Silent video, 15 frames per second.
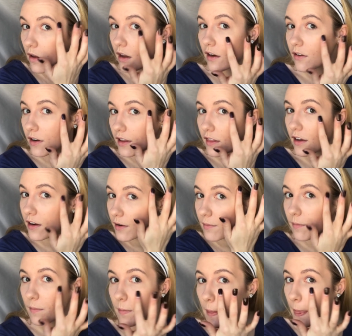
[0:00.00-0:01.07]
and right there.
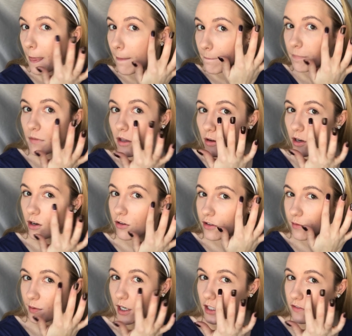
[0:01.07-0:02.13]
You can use
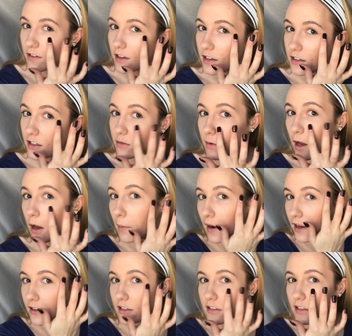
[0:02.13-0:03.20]
a brush for this as well,
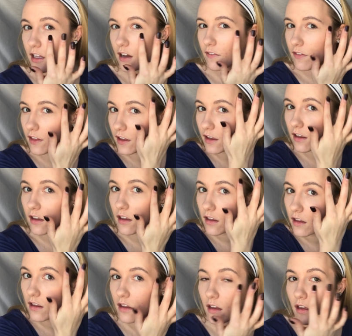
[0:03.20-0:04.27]
but I just love the
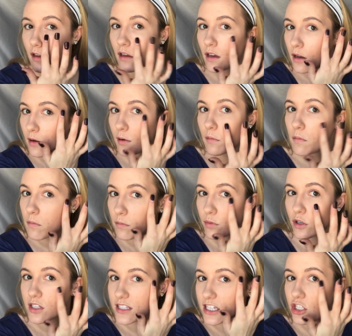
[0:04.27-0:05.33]

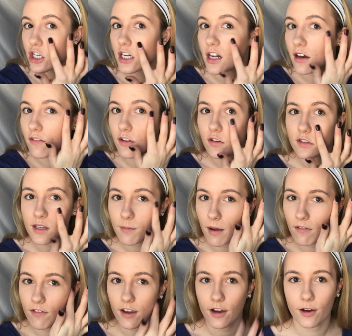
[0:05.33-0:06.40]
precision of using
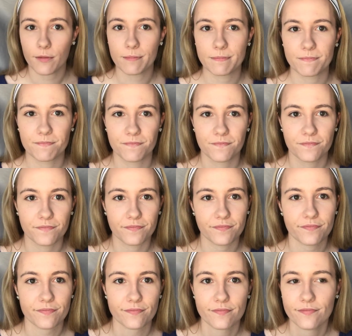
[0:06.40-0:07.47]
my finger.
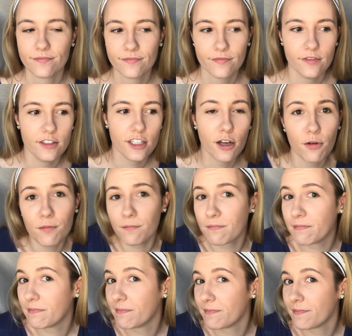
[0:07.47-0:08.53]
So,
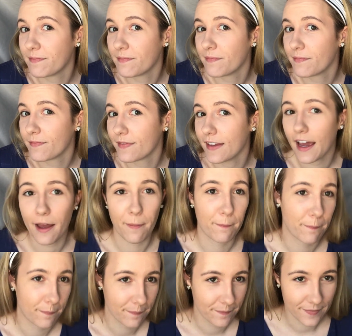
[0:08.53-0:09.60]
yeah,
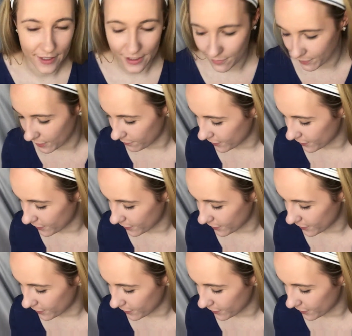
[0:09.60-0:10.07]
that's pretty